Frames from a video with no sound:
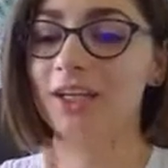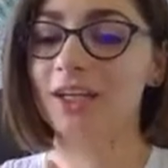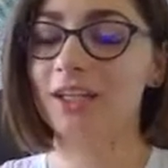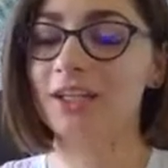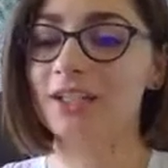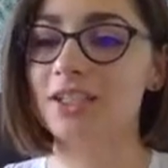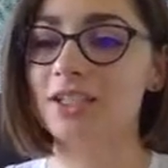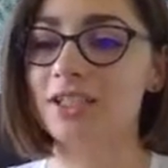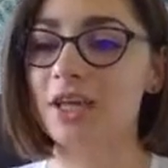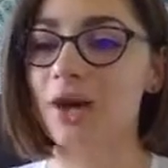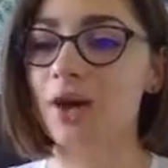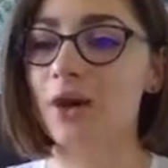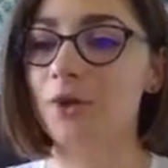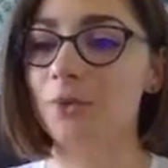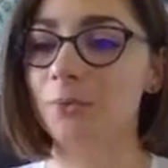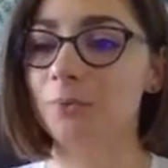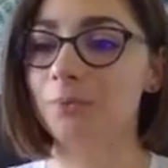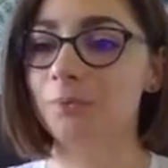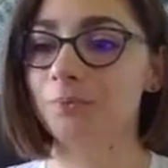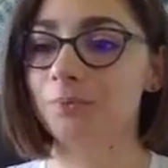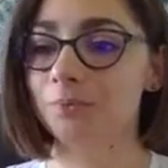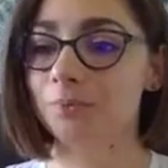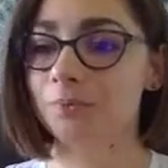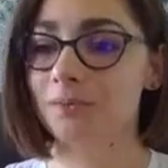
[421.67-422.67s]

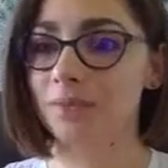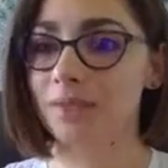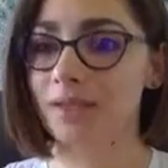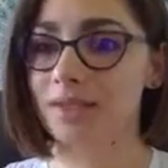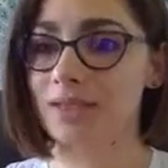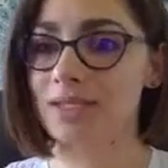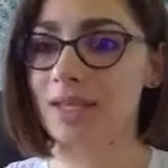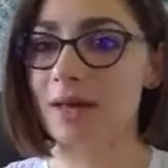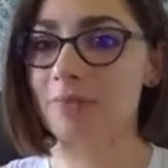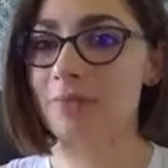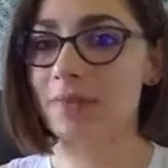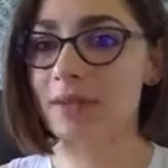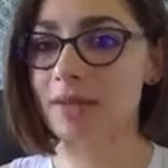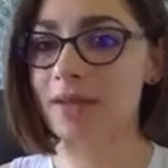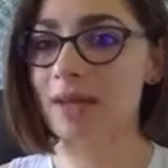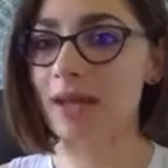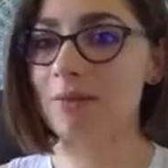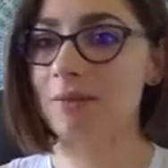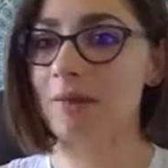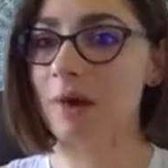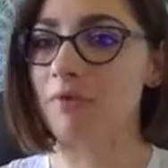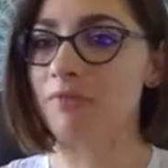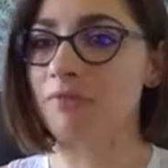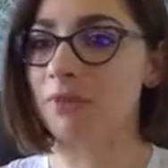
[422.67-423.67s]
So something
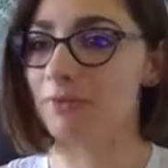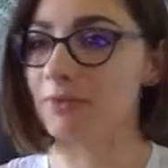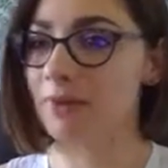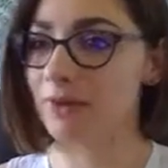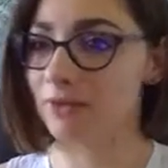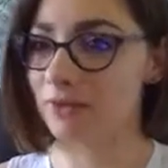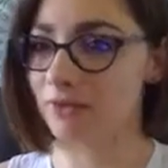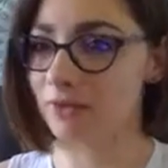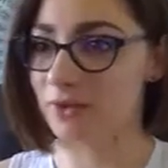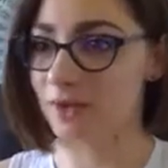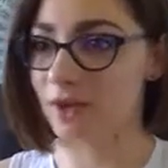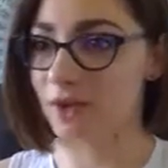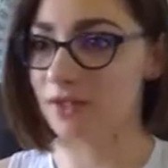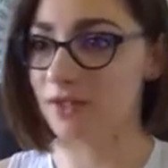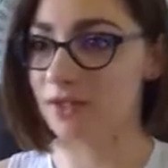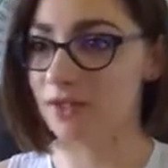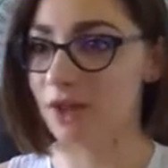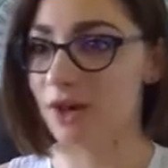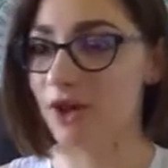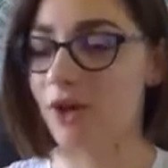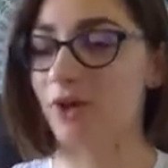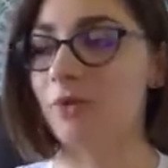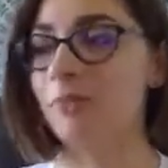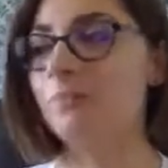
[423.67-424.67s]
came up for me a few days
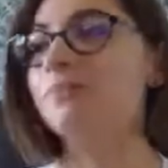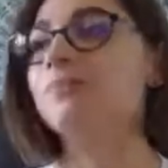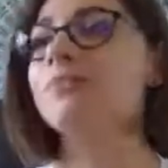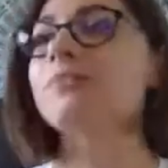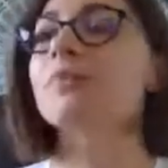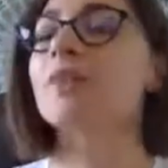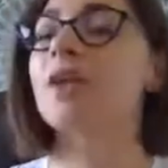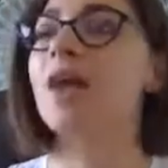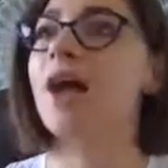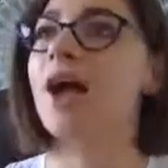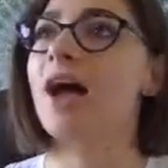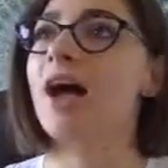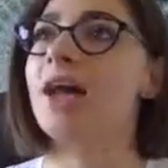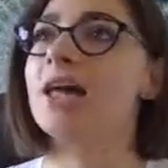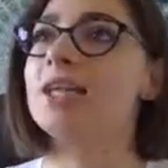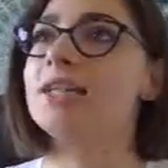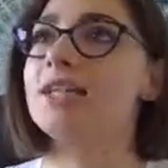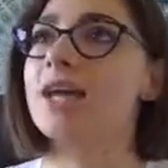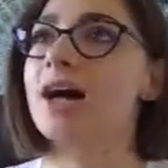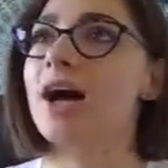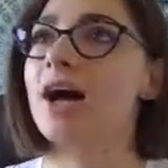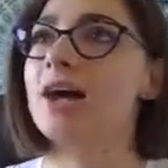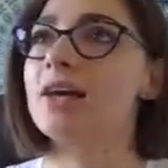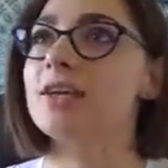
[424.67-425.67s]
ago.
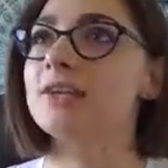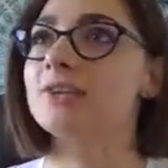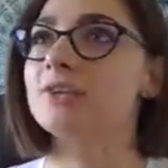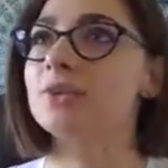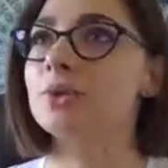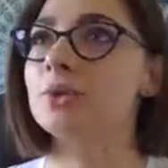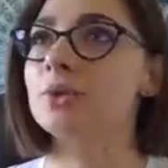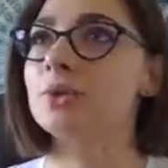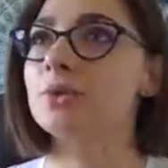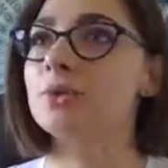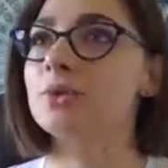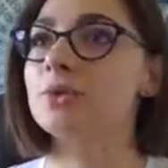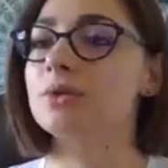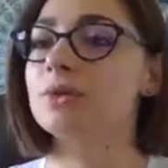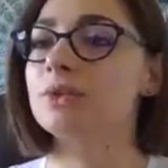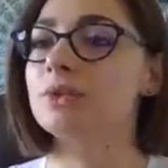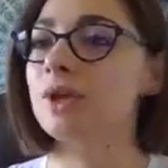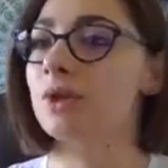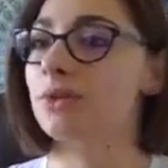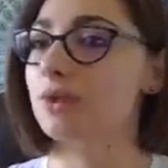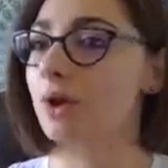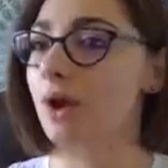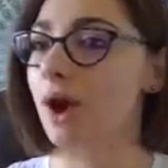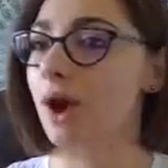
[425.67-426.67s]
And if you
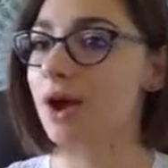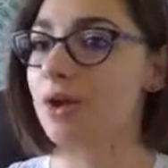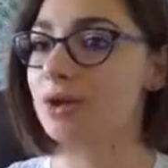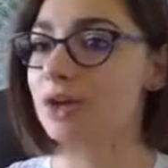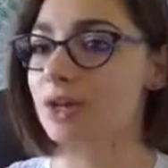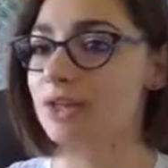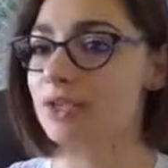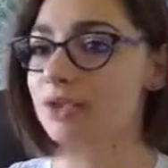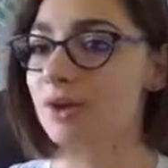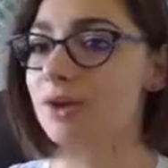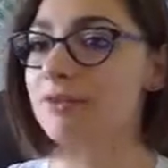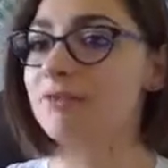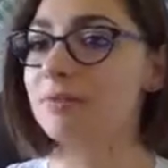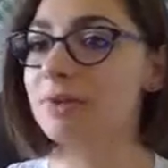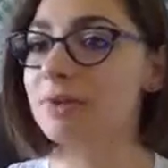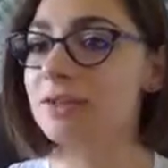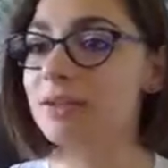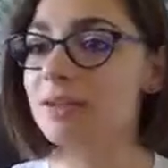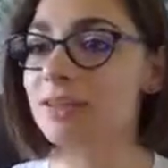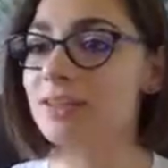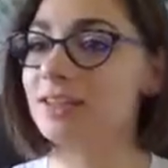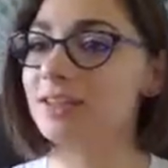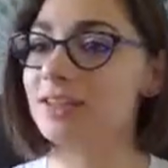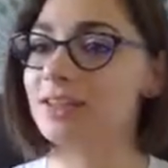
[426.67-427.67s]
don't know, okay, so I've been
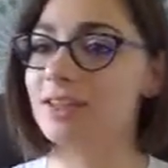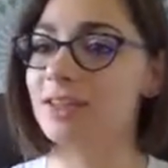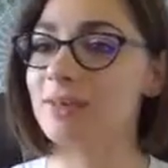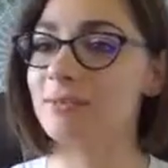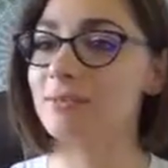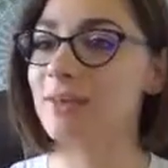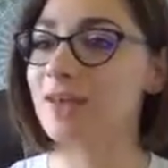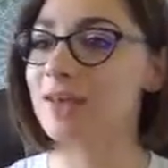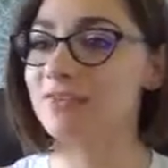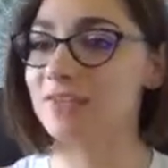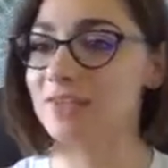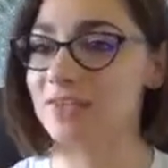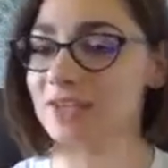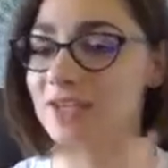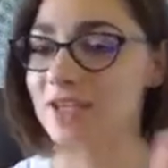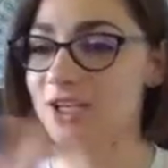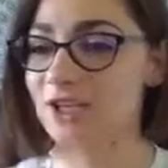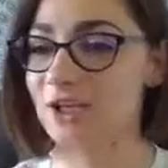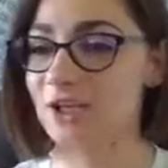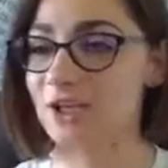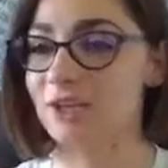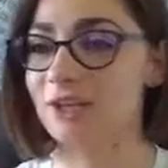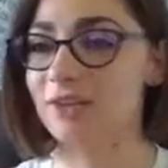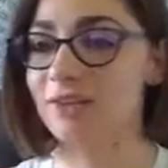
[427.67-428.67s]
in the
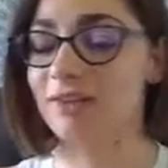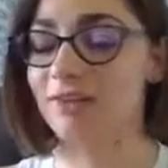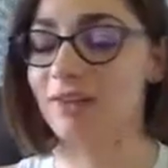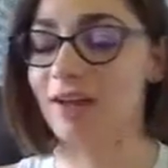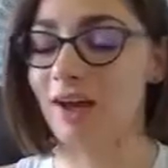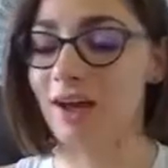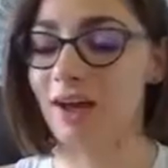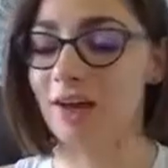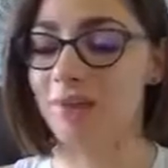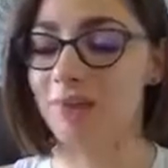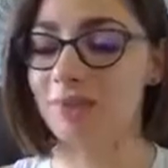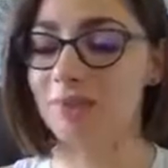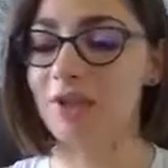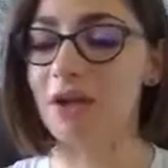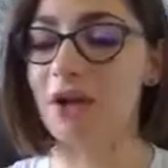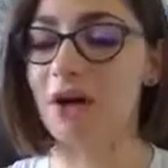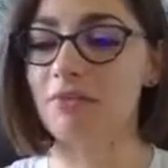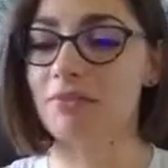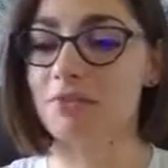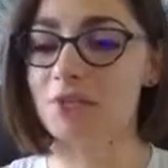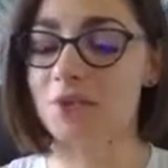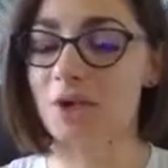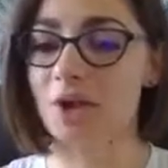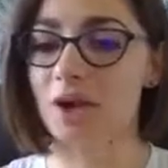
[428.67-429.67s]
manifestation, law
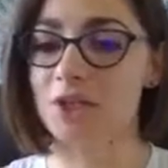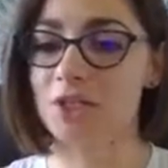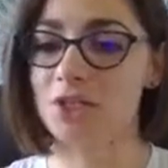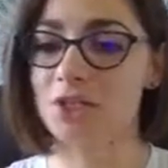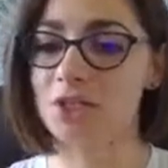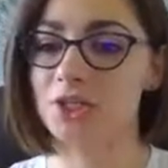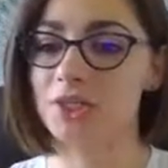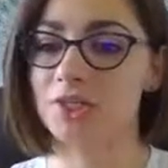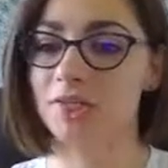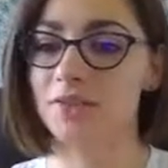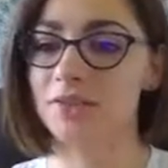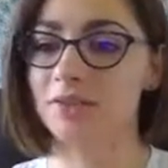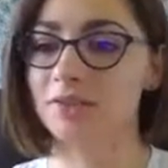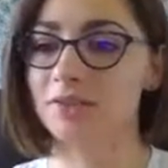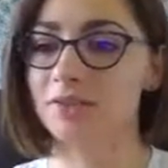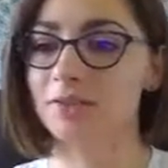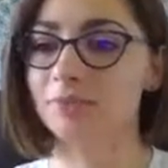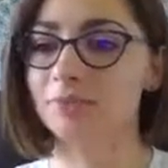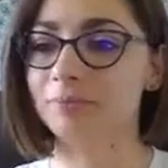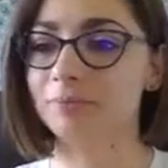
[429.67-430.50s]
of attraction,